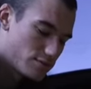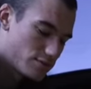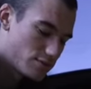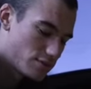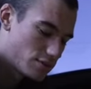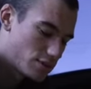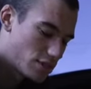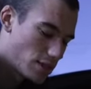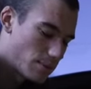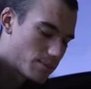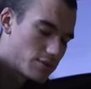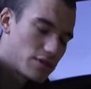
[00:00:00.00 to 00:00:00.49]

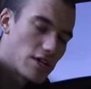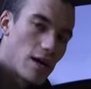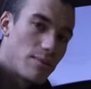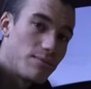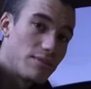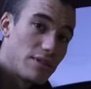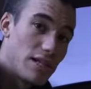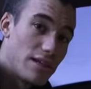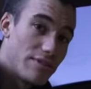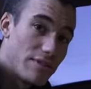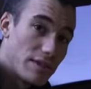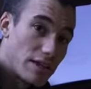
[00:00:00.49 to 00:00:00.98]

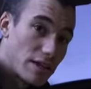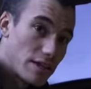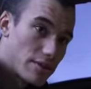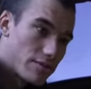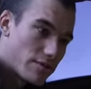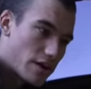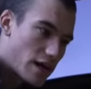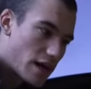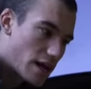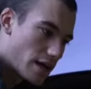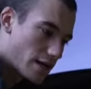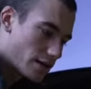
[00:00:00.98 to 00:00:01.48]
Sometimes living in a
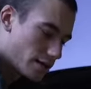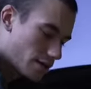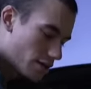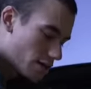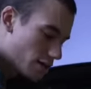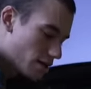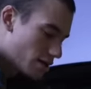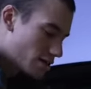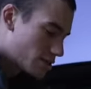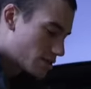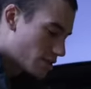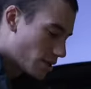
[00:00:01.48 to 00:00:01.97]
van,
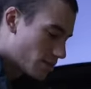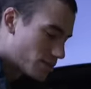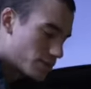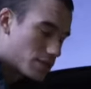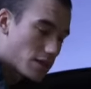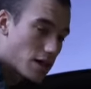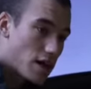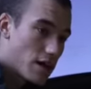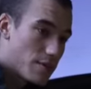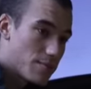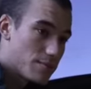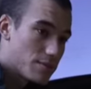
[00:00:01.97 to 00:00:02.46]

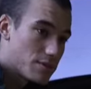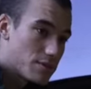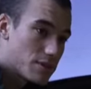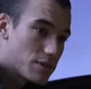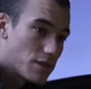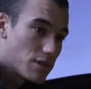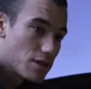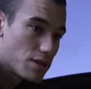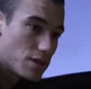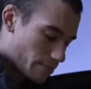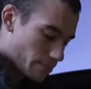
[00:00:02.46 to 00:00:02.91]
sometimes